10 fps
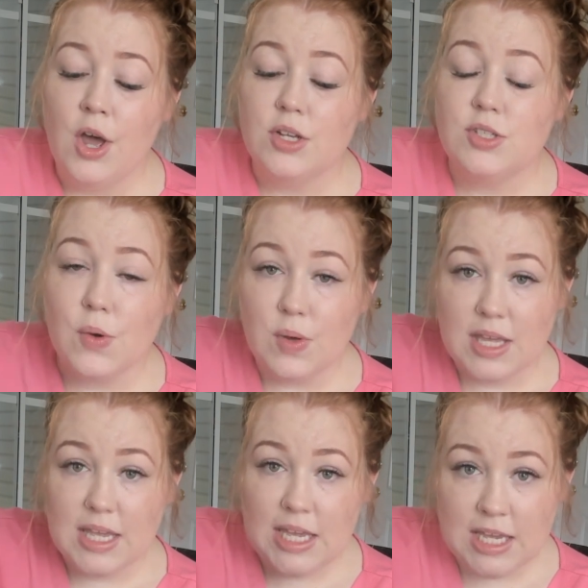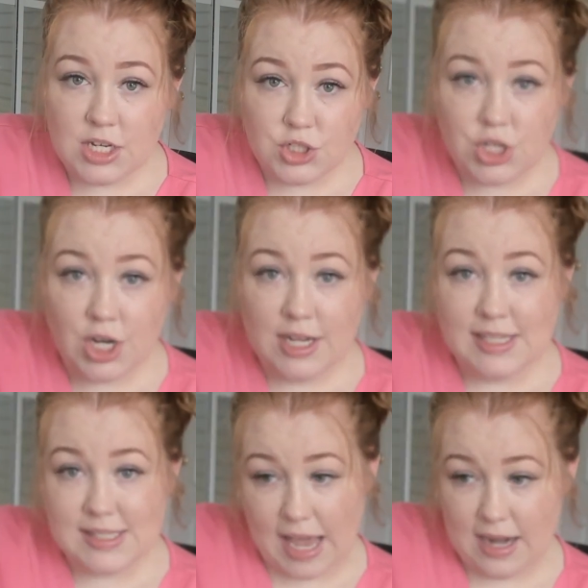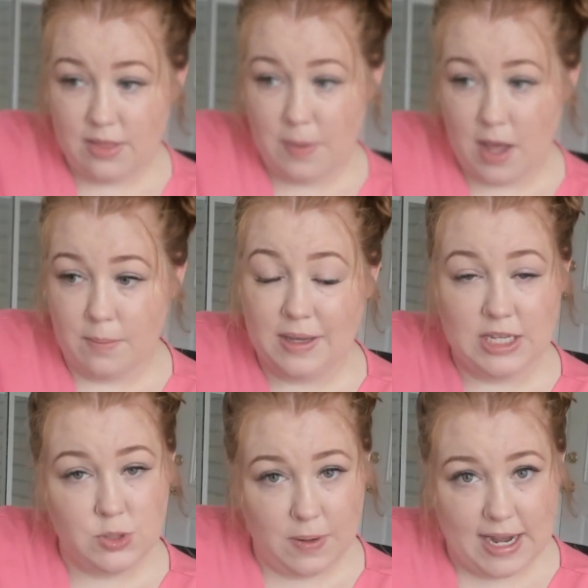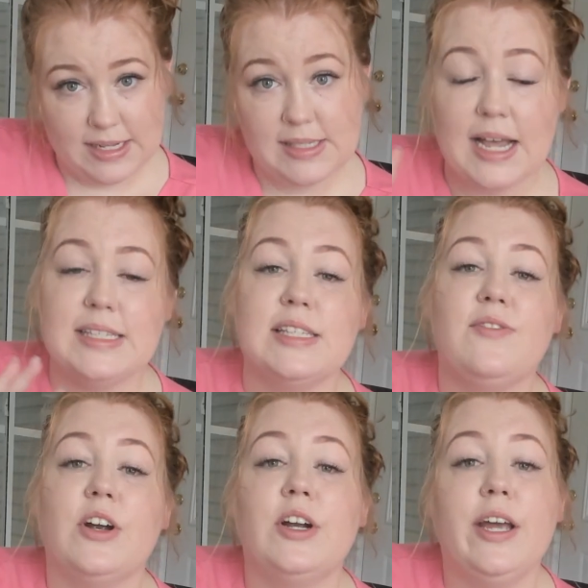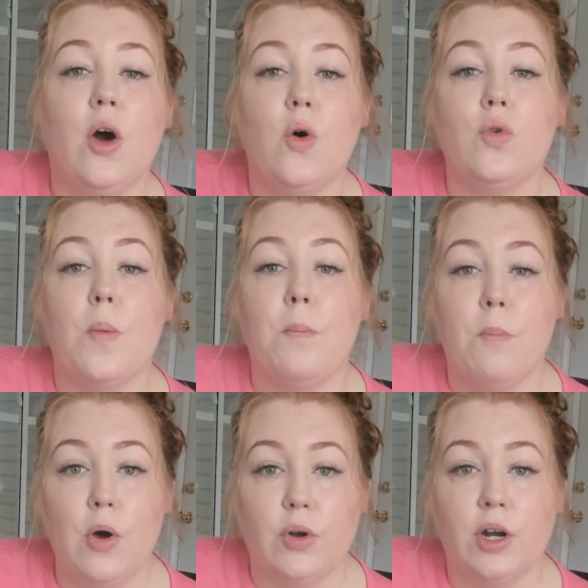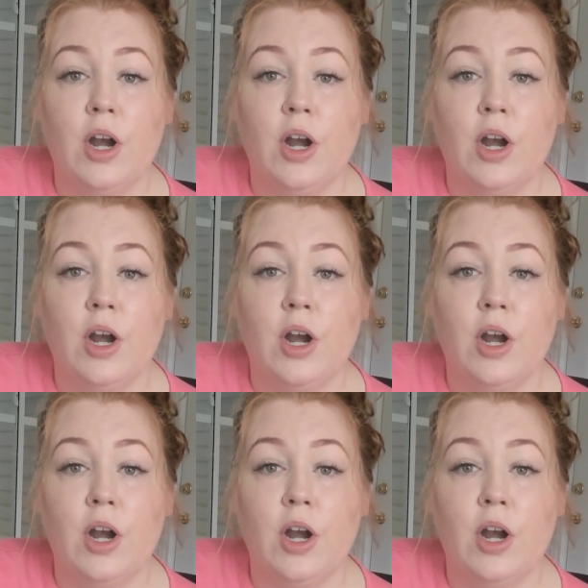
So each side of the pump, each breast has its very own motor.